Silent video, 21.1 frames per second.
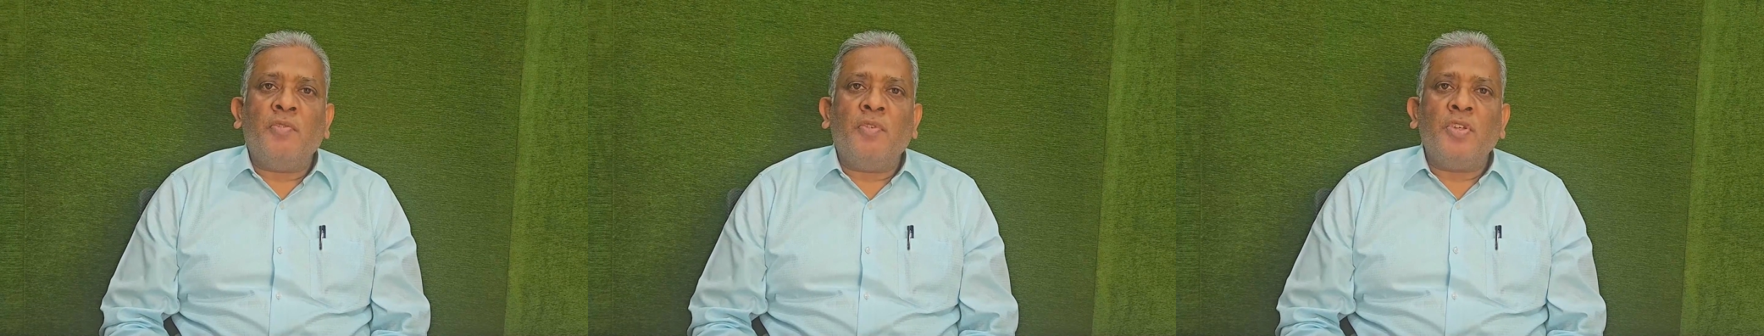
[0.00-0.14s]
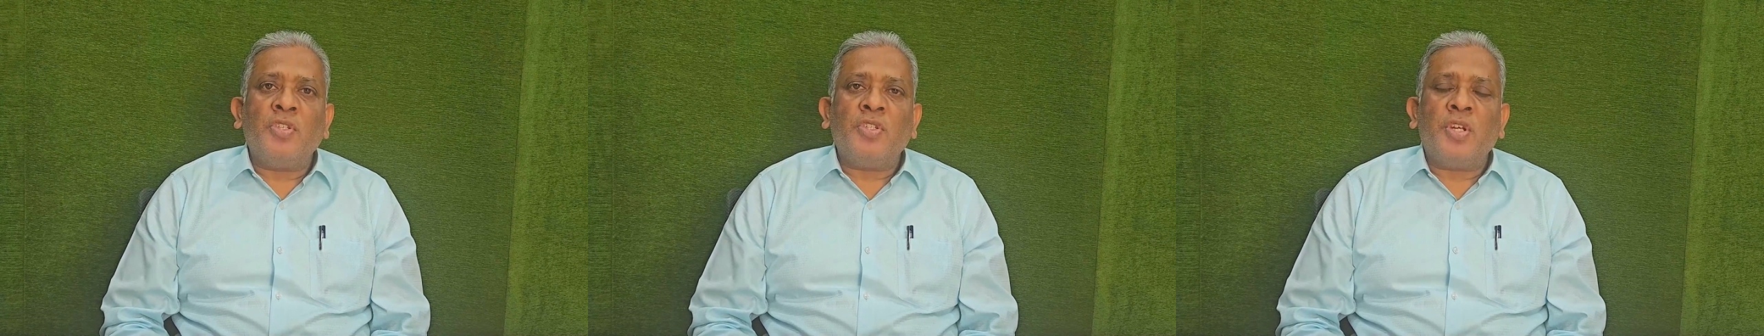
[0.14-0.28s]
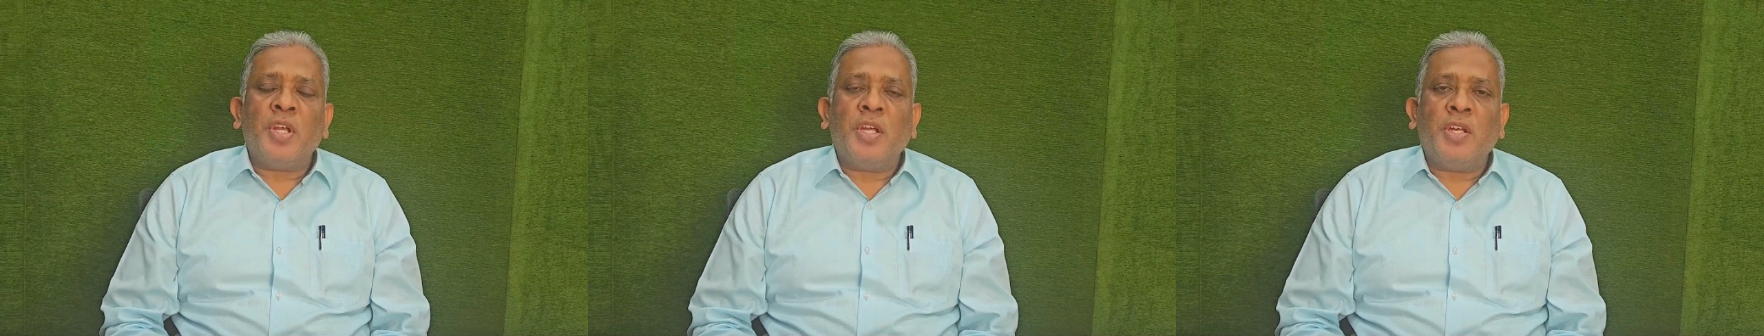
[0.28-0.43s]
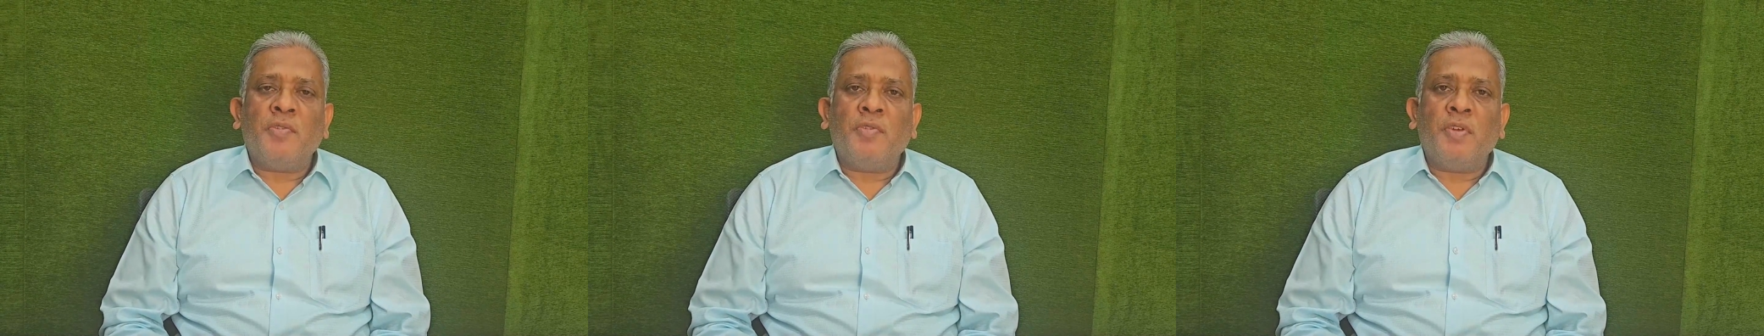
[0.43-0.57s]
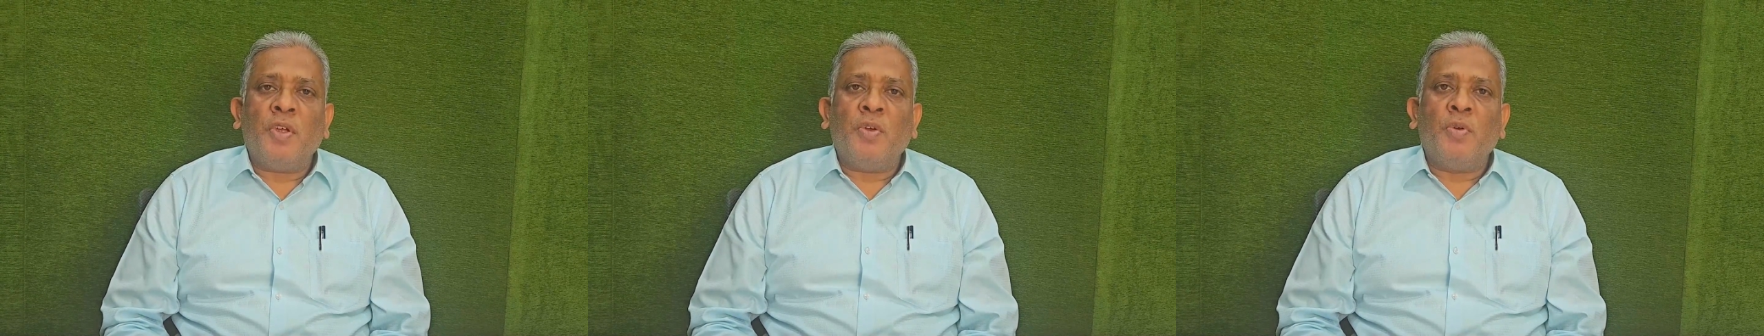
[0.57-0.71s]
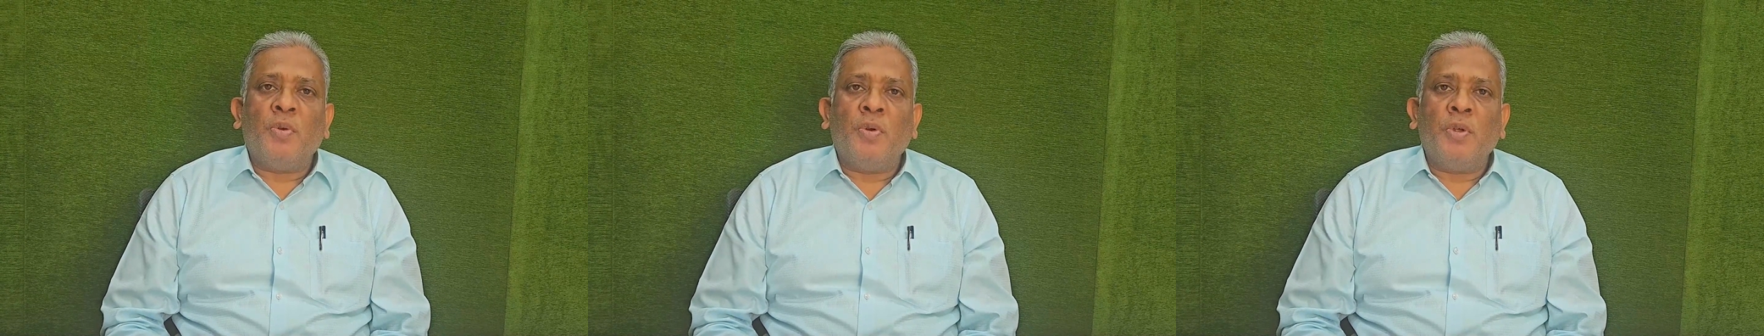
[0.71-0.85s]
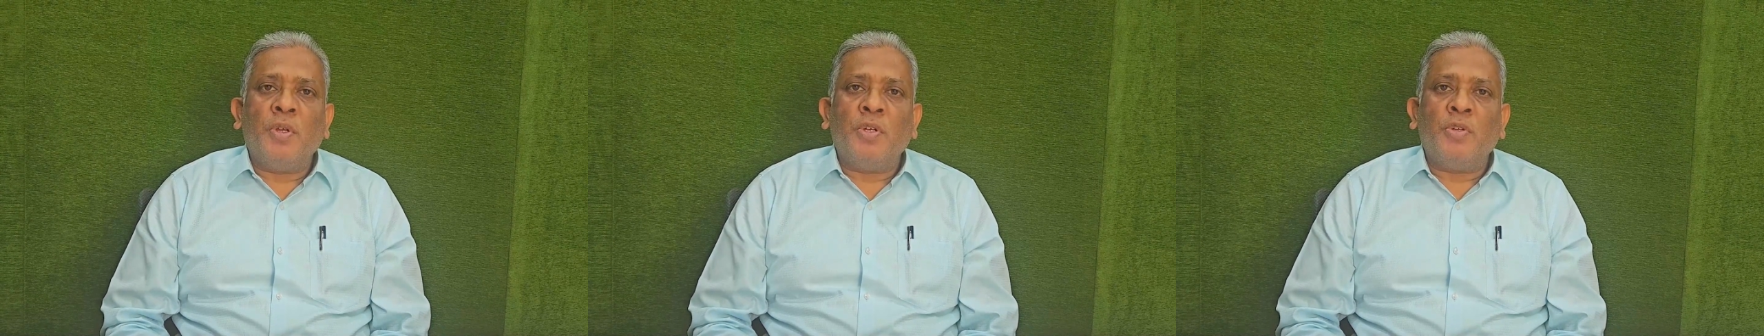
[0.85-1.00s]
we straight away
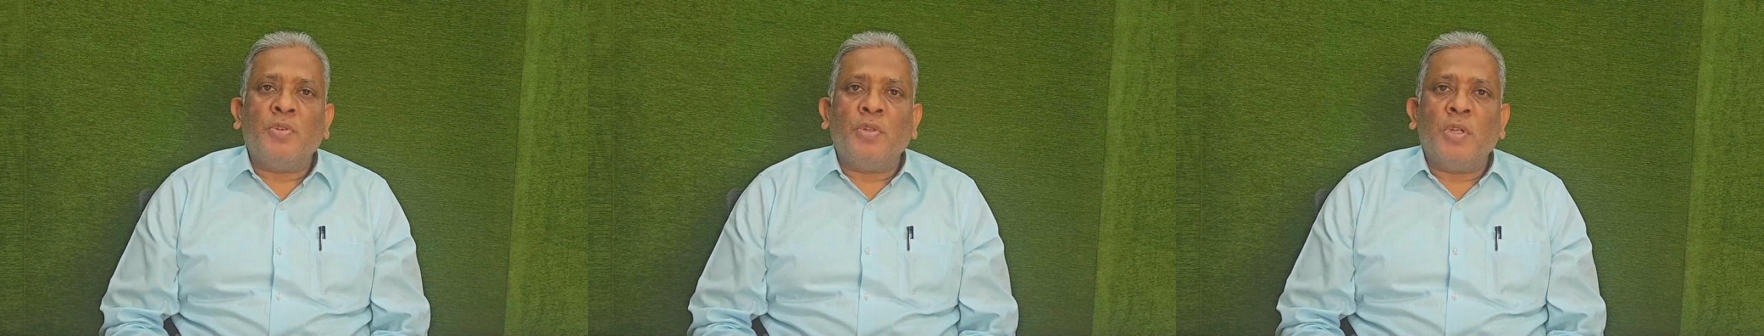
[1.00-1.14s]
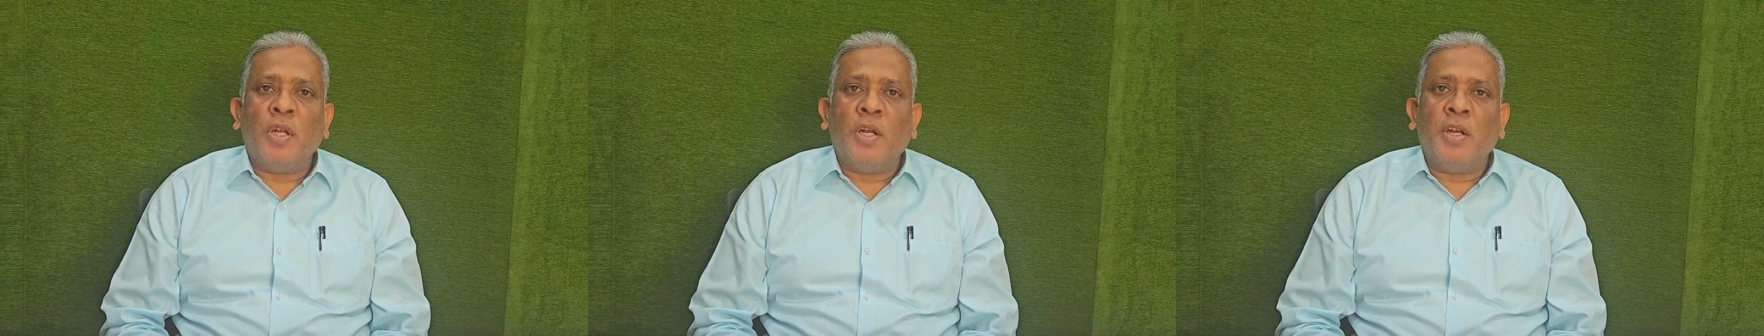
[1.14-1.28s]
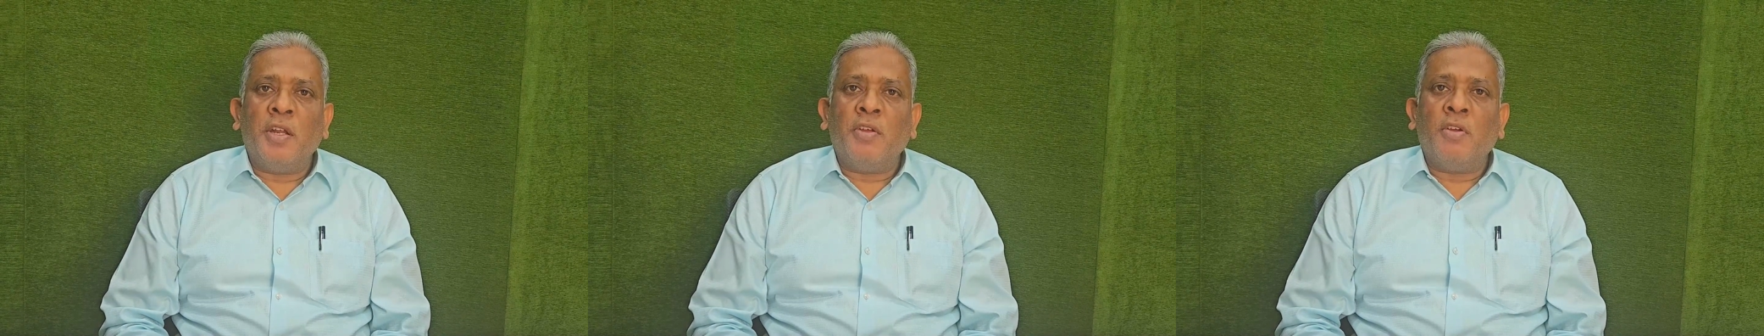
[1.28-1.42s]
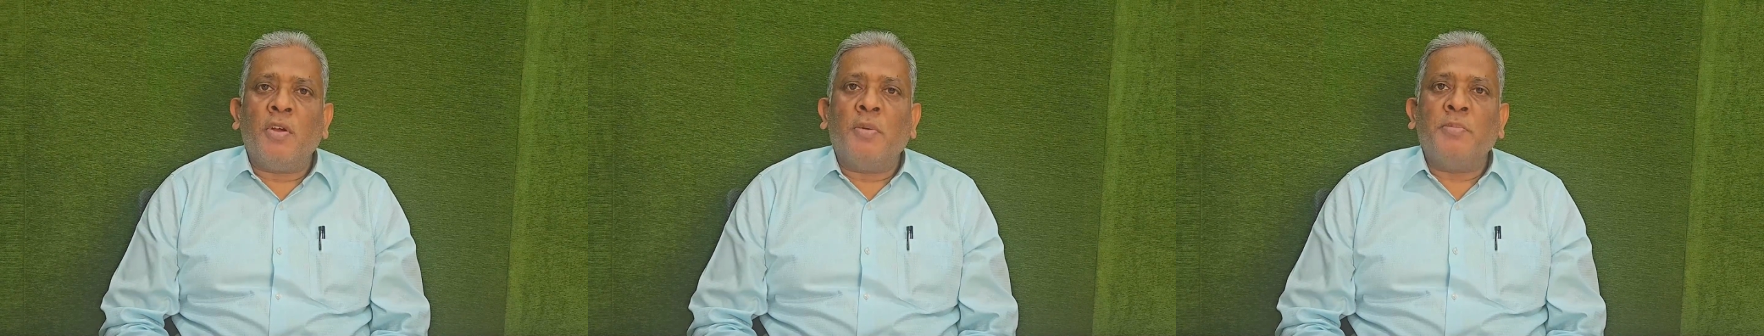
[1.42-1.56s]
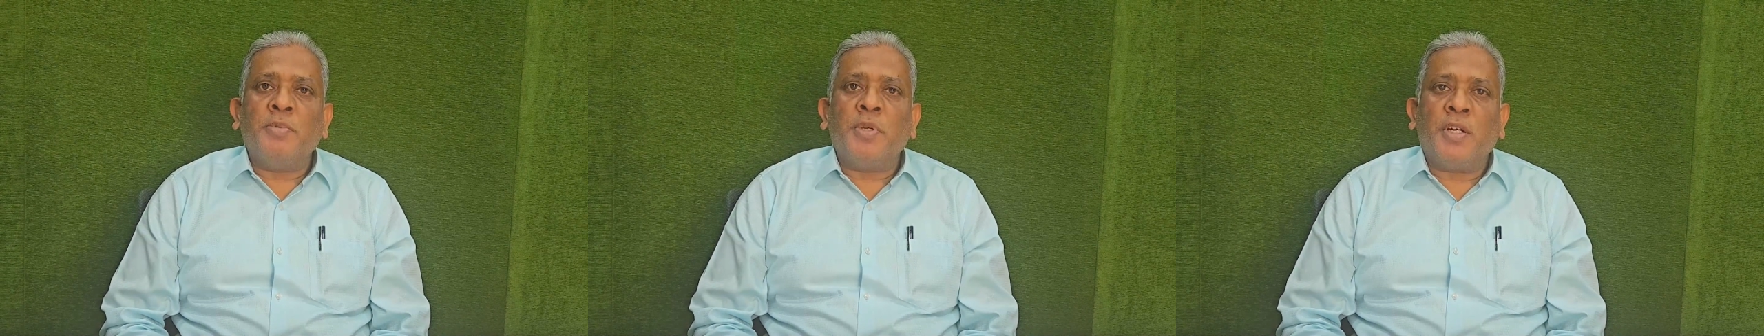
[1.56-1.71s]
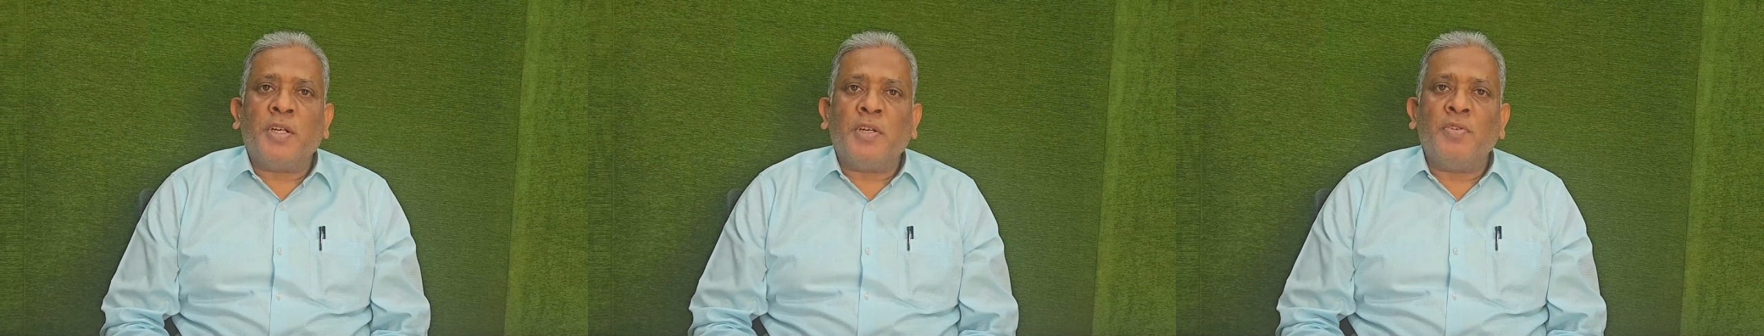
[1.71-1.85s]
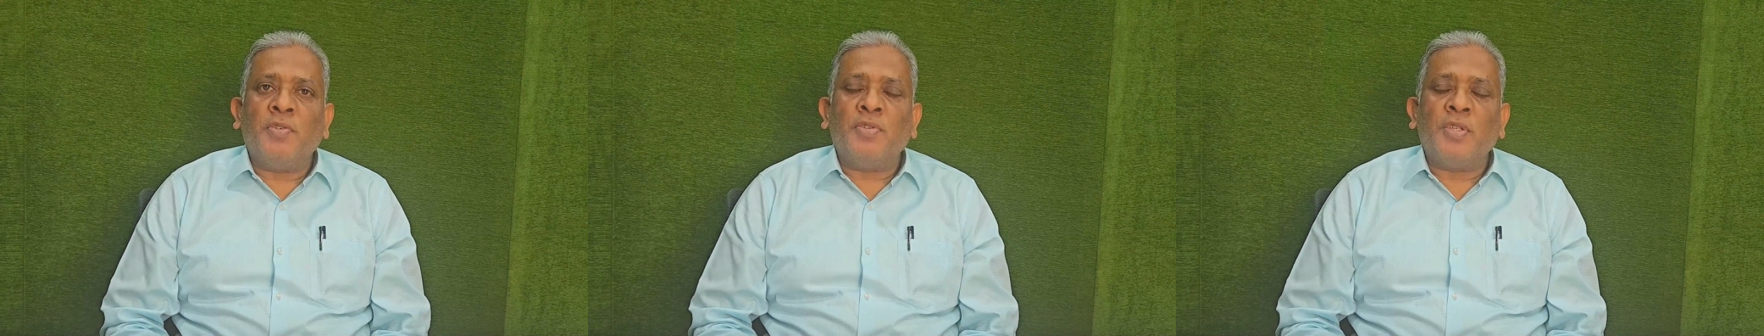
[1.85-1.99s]
go into the learning
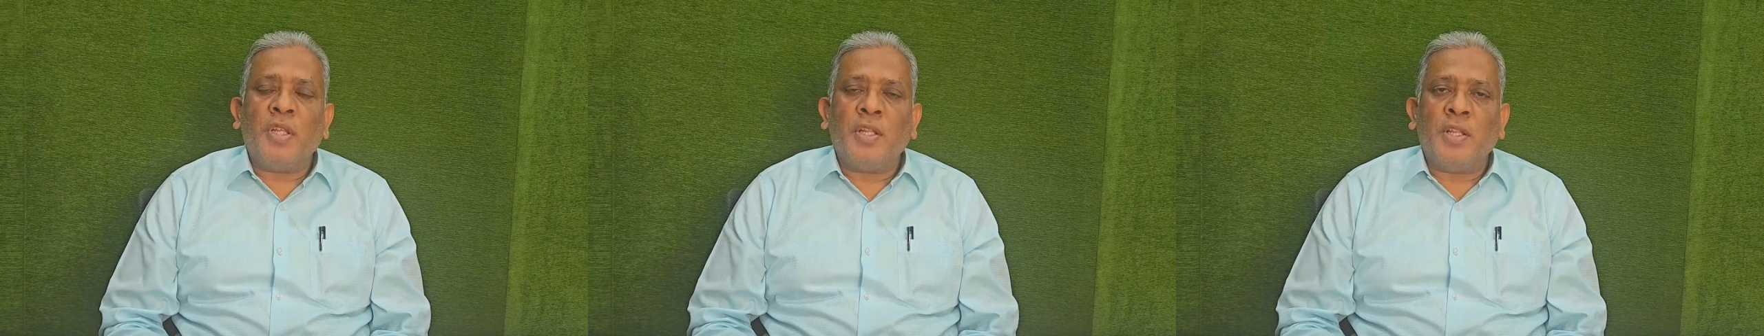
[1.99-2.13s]
objectives